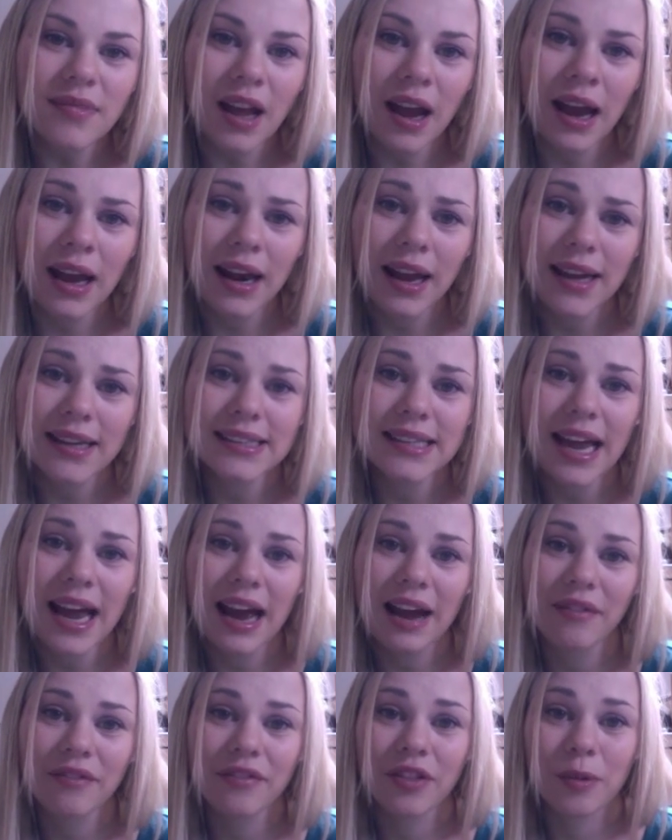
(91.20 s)
I like to
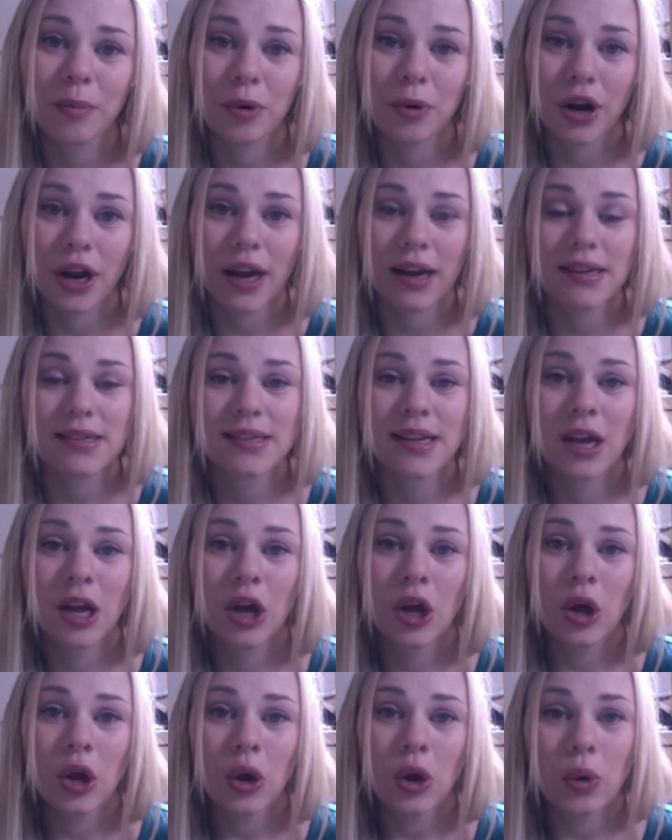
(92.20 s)
have the products
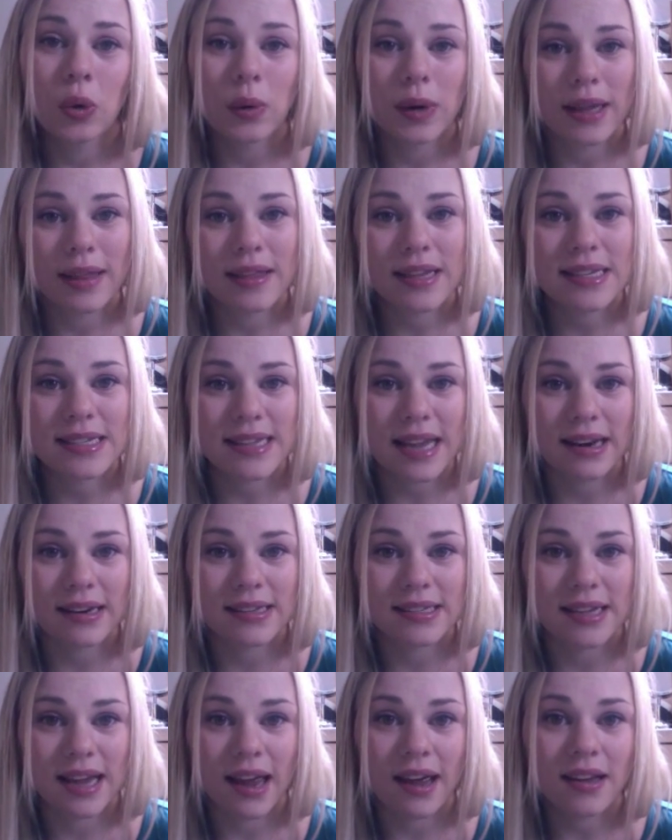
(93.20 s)
all in the
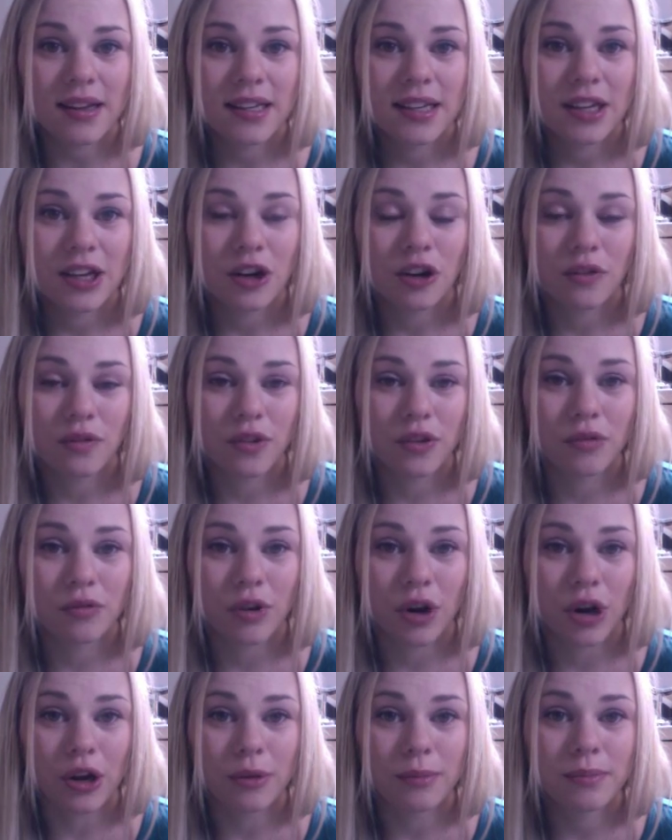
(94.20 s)
centre of the
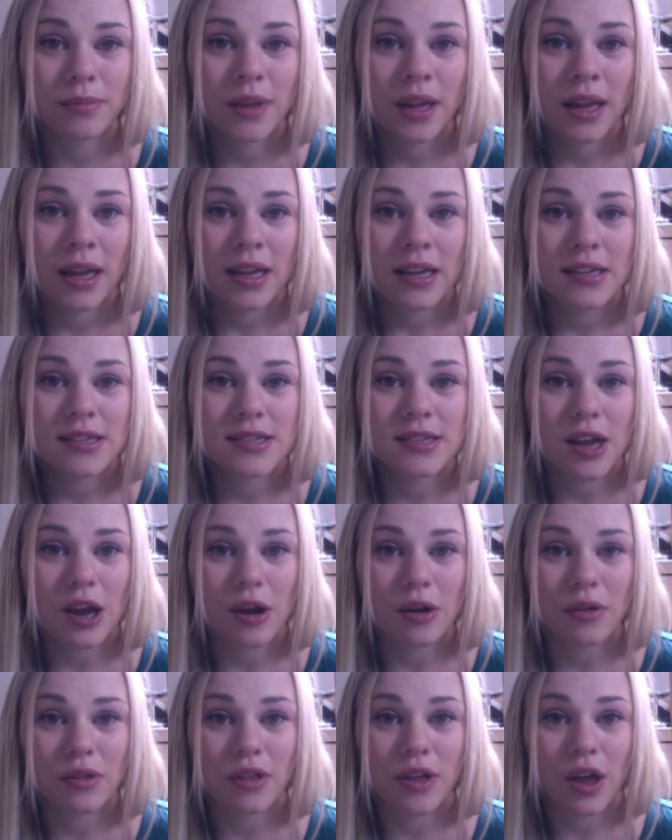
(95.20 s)
room
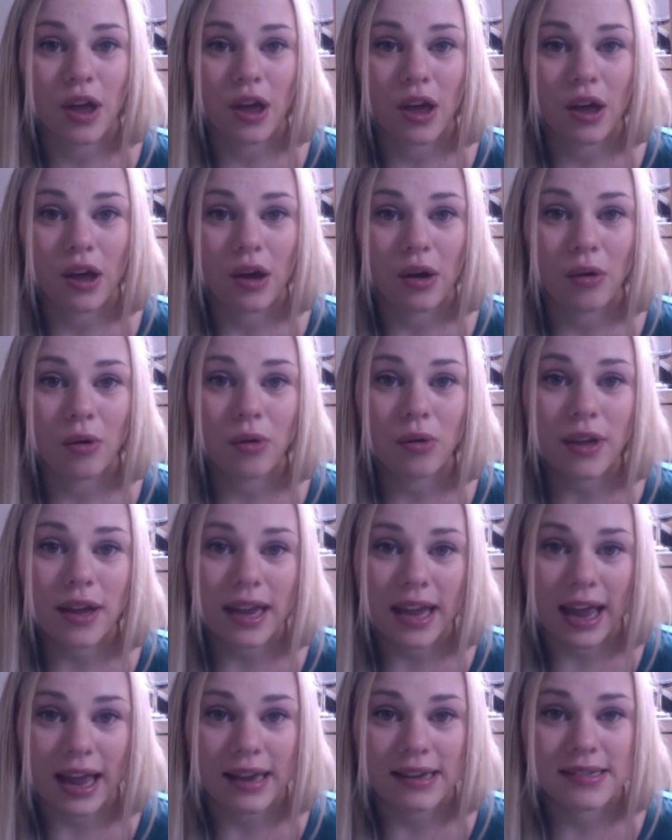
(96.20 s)
so that all the
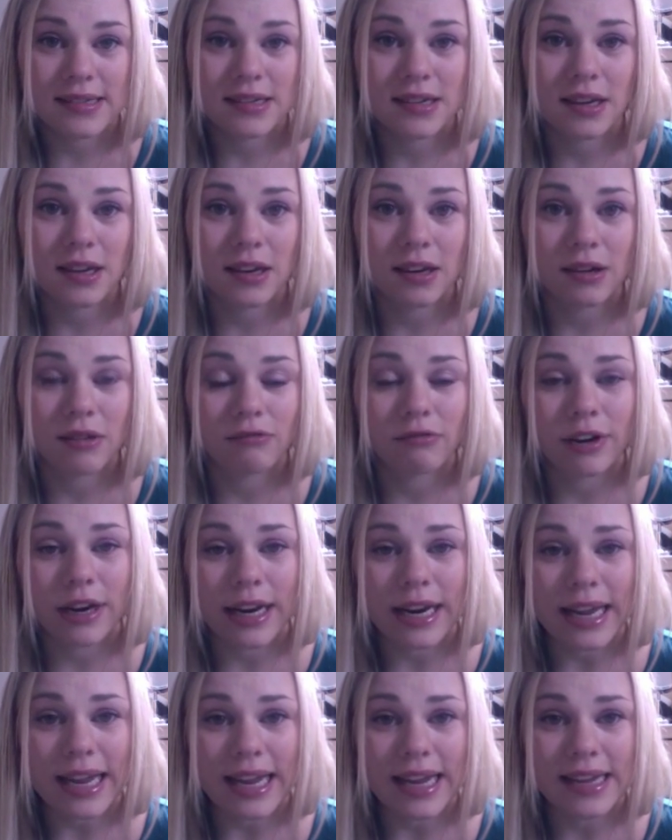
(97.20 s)
guests can
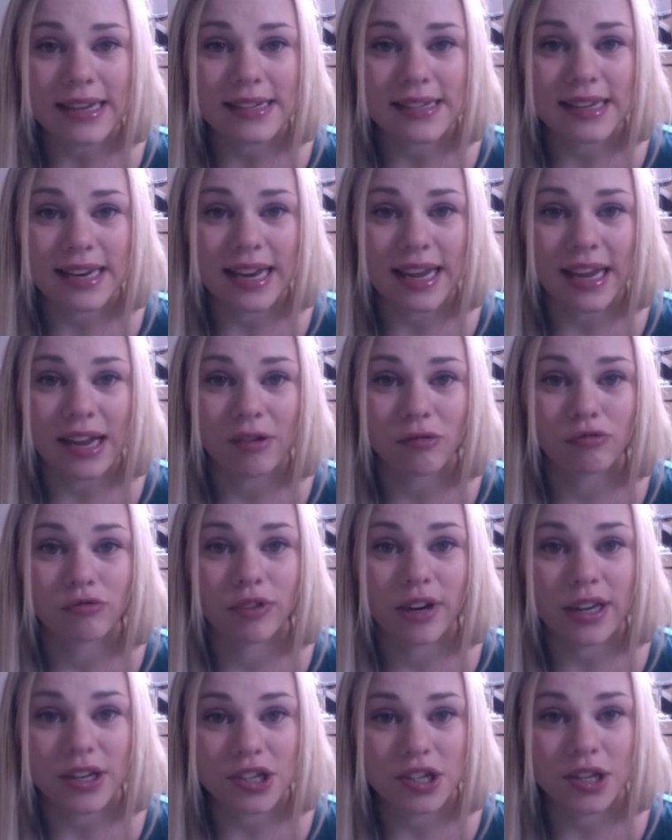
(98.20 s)
really easily
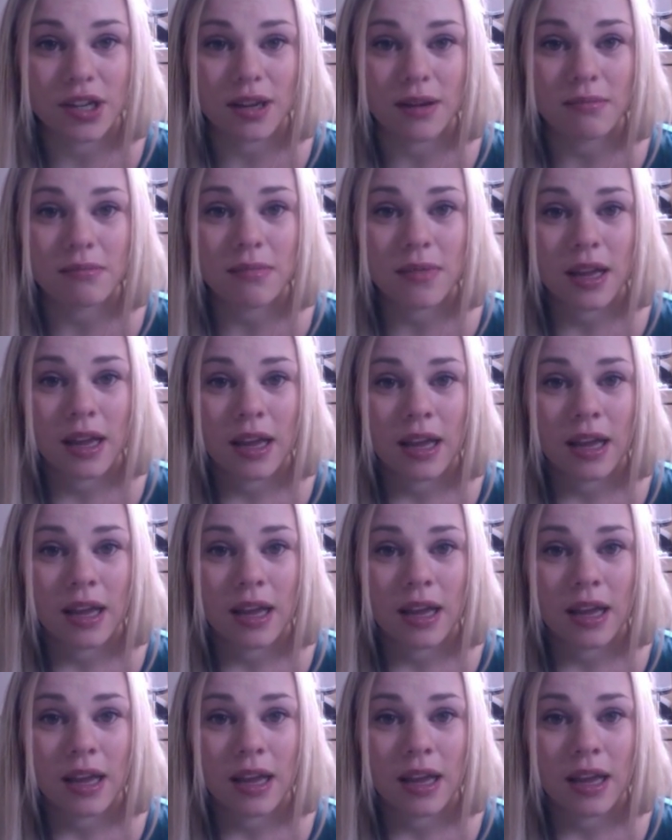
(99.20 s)
reach them.